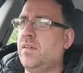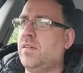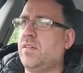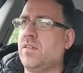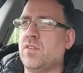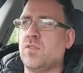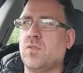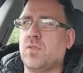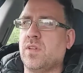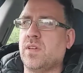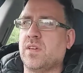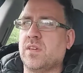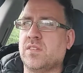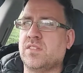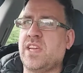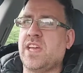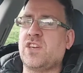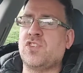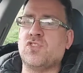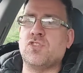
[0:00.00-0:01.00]
you know, like a
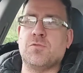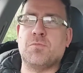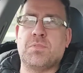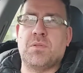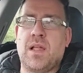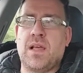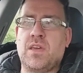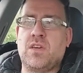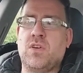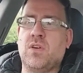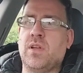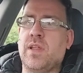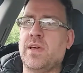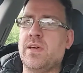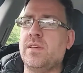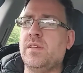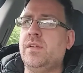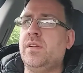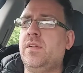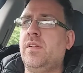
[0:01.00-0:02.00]
textured black colour.
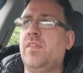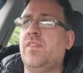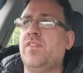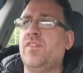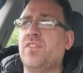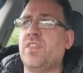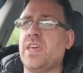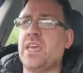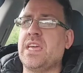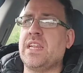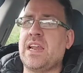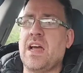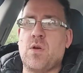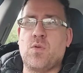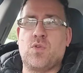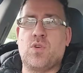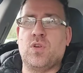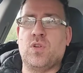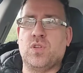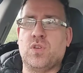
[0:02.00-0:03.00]
They're now
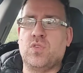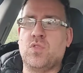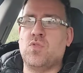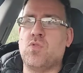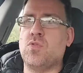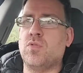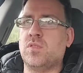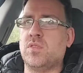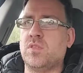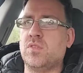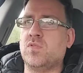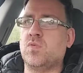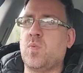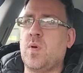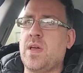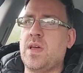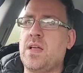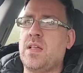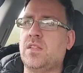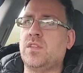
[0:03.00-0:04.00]
colour coded as
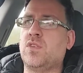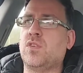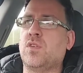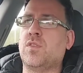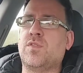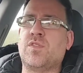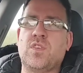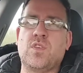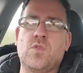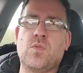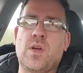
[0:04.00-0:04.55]
well. You got a few